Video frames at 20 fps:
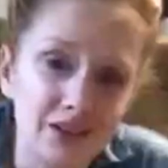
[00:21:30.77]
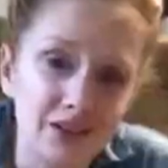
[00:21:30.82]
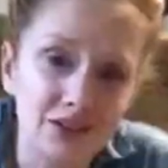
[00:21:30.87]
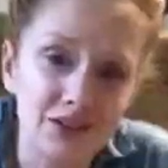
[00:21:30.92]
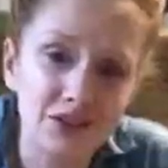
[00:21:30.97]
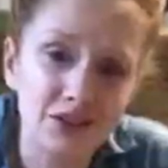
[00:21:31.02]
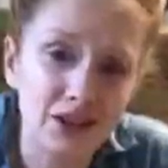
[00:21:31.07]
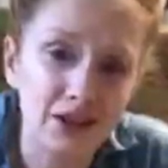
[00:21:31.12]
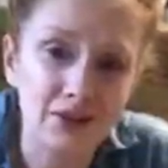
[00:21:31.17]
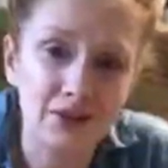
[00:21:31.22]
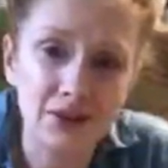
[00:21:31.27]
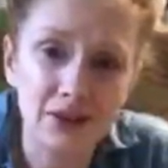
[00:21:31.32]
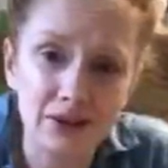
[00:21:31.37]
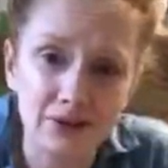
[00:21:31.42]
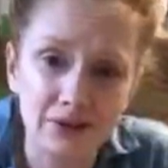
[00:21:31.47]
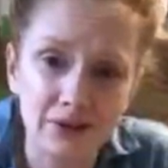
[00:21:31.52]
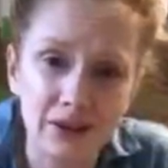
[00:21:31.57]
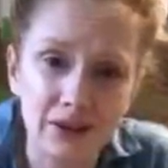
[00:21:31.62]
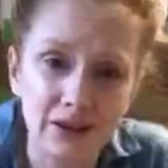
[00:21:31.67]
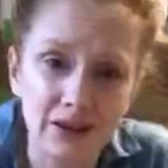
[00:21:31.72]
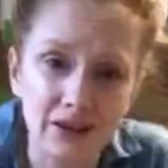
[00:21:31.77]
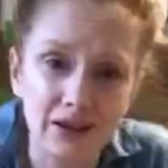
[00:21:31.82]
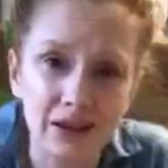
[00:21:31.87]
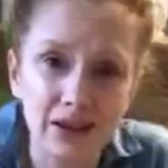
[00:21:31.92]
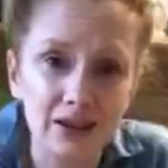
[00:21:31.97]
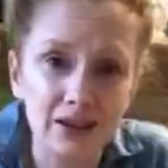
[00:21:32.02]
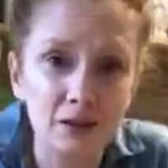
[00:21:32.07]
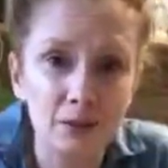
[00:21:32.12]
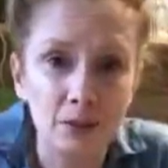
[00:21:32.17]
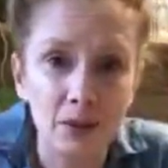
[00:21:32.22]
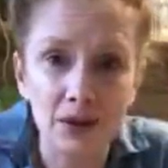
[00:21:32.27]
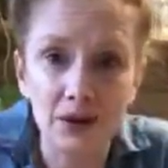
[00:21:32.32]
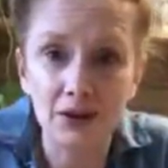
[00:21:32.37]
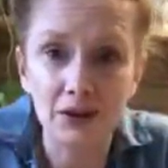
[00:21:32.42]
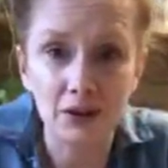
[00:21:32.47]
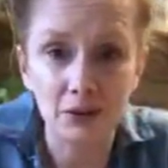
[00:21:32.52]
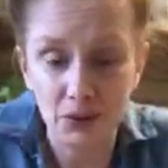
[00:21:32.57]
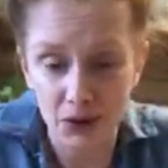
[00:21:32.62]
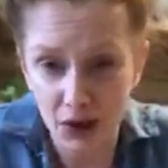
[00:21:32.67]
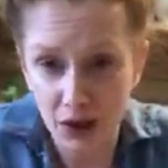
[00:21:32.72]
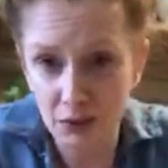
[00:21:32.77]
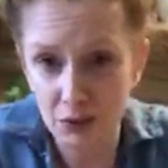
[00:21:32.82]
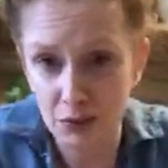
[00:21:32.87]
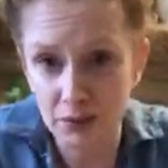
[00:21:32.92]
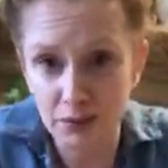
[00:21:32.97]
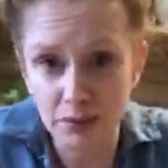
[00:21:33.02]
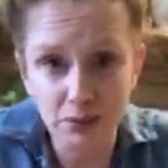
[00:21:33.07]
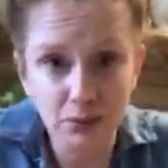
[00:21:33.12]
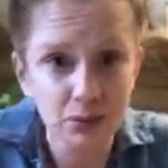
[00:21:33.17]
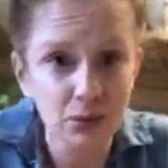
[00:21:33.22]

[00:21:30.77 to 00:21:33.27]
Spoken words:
rid of it, and then it's part of the problem again.